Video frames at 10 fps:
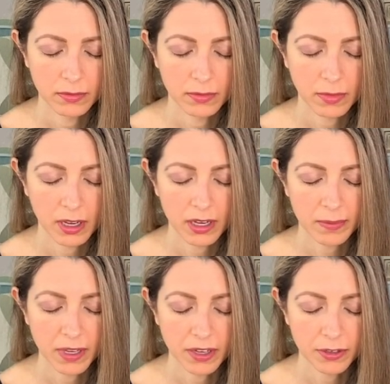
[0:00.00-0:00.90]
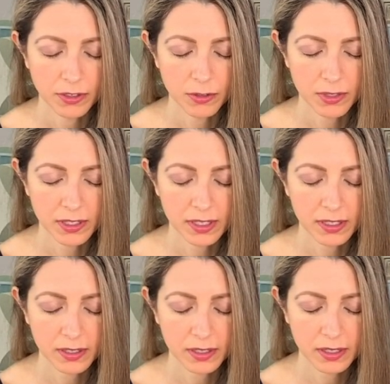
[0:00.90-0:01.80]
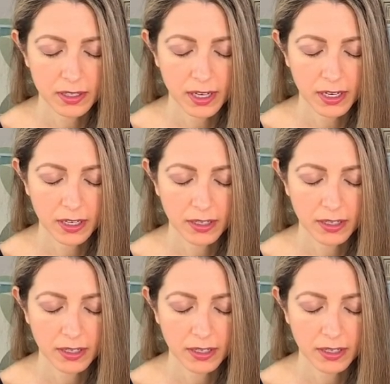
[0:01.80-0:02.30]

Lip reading: I am here to assist today.